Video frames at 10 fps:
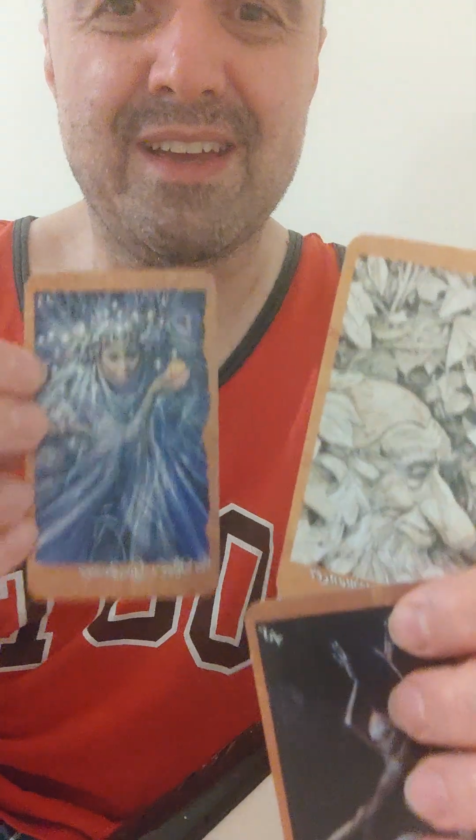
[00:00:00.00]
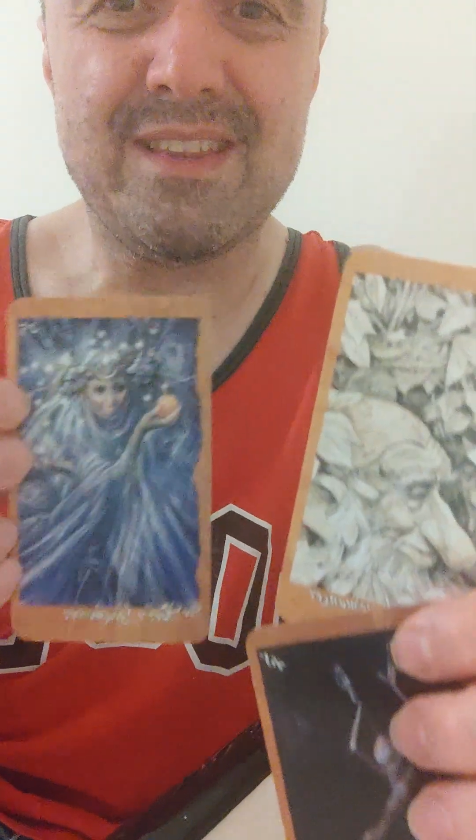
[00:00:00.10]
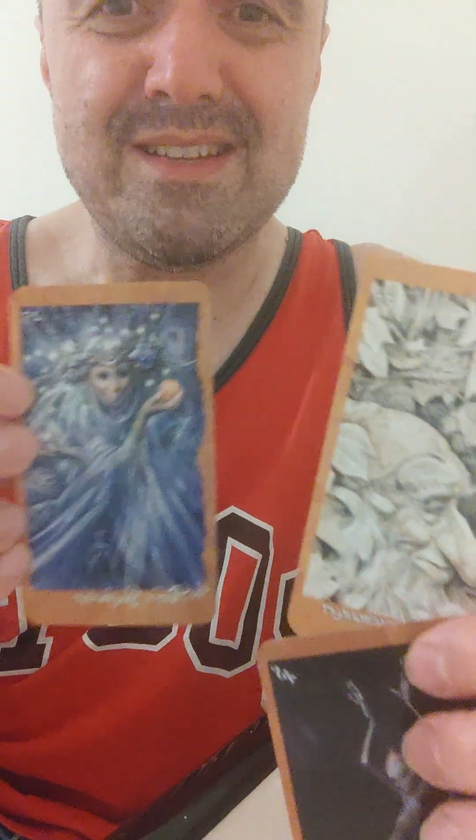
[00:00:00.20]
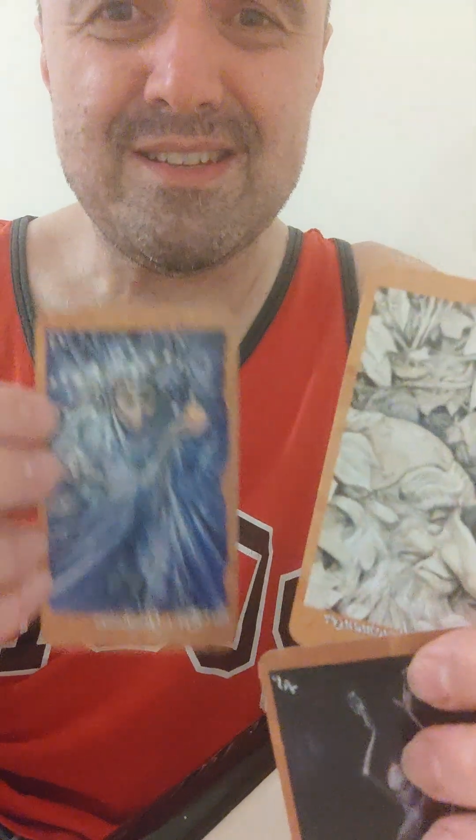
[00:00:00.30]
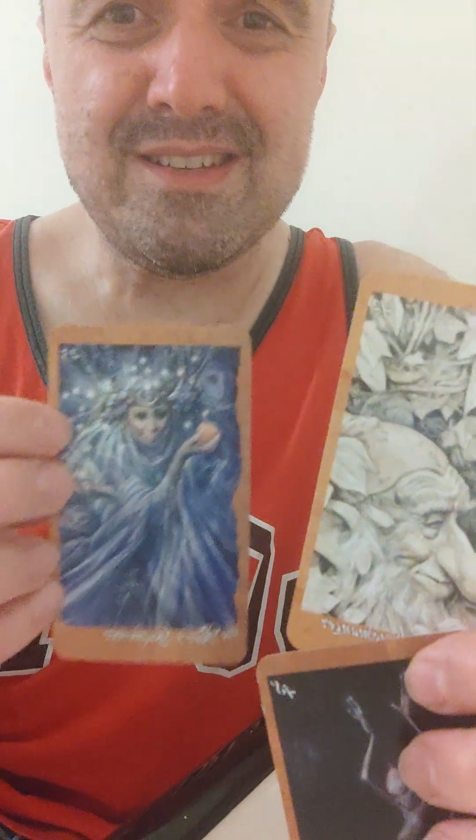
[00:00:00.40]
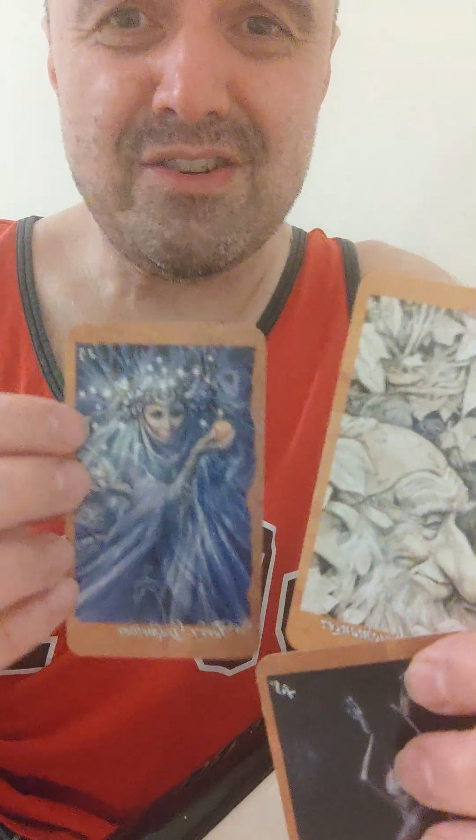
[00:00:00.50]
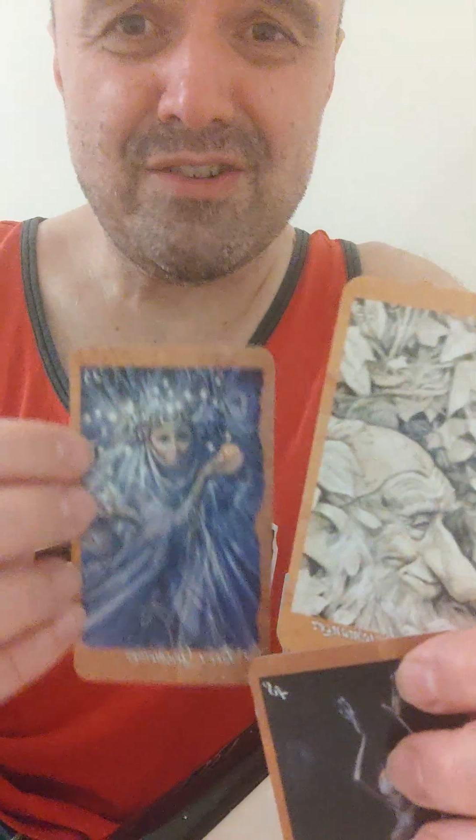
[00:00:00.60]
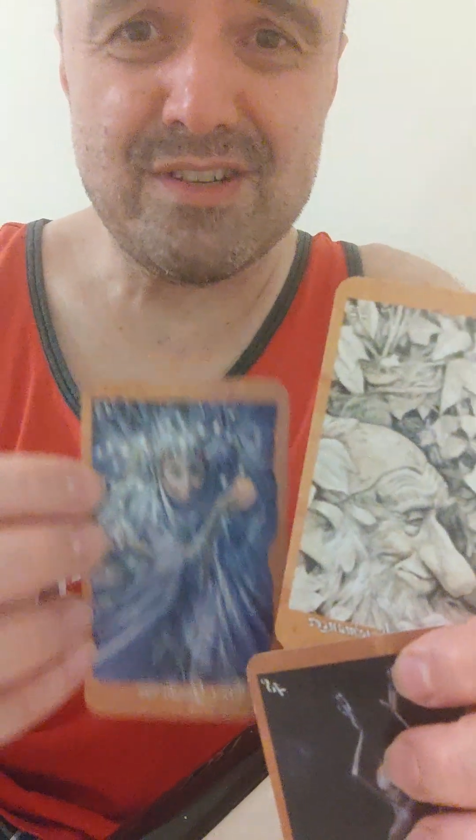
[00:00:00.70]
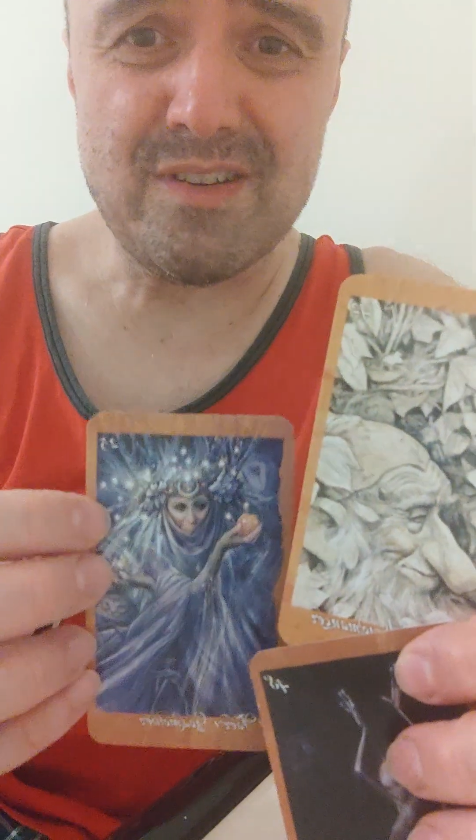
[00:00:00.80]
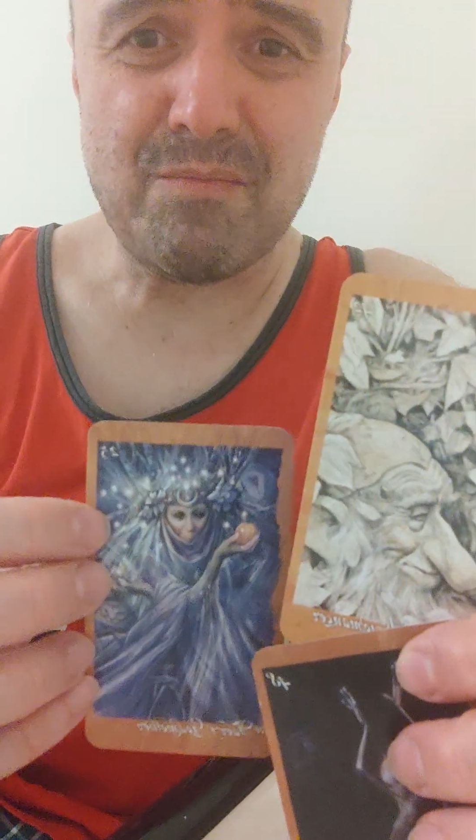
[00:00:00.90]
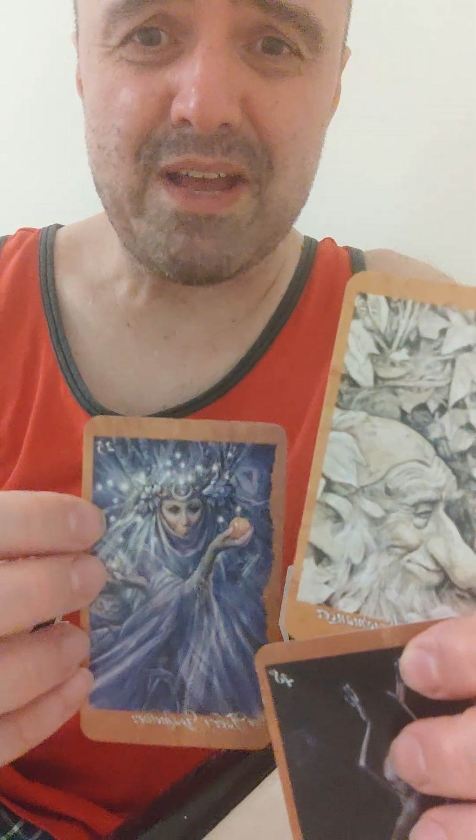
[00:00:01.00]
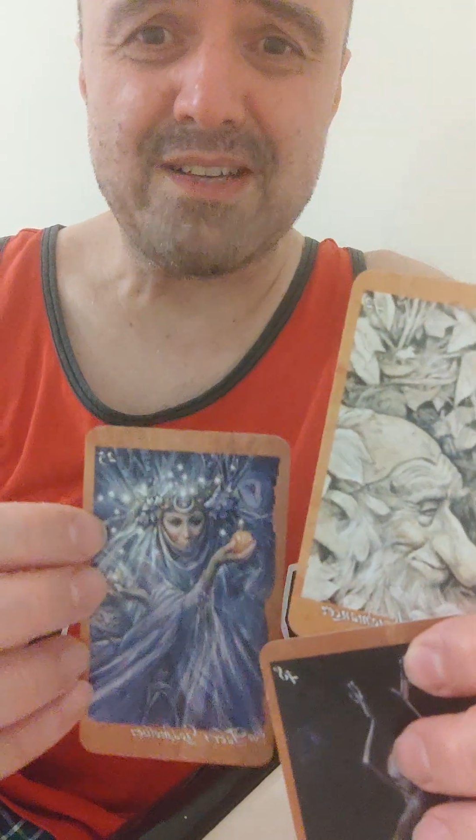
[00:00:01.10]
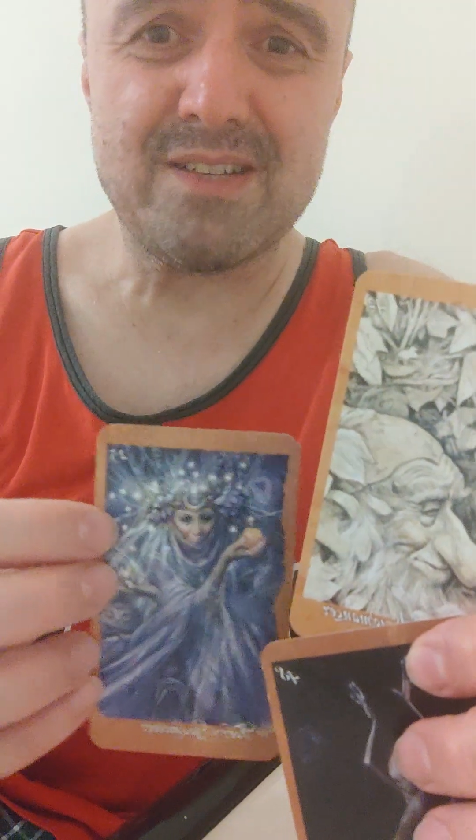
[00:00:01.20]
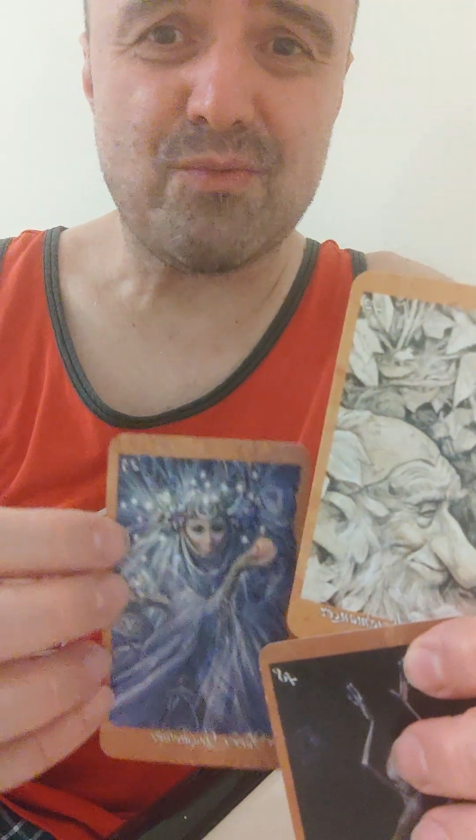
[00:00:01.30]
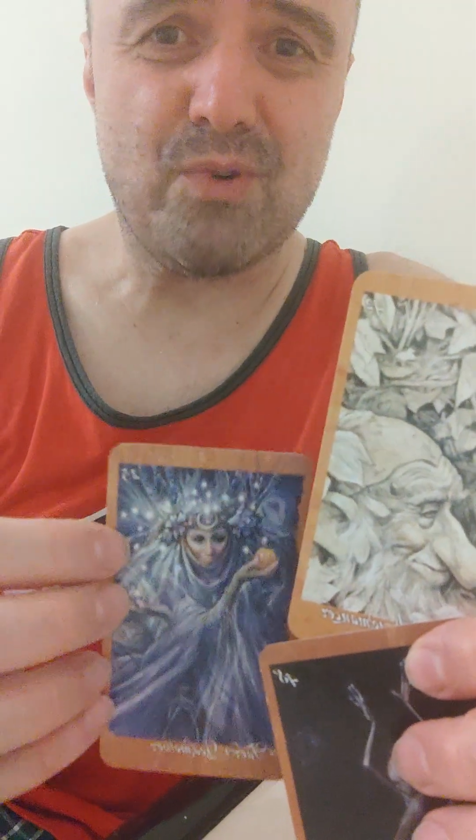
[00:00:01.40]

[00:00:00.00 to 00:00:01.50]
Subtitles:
this in your distant past,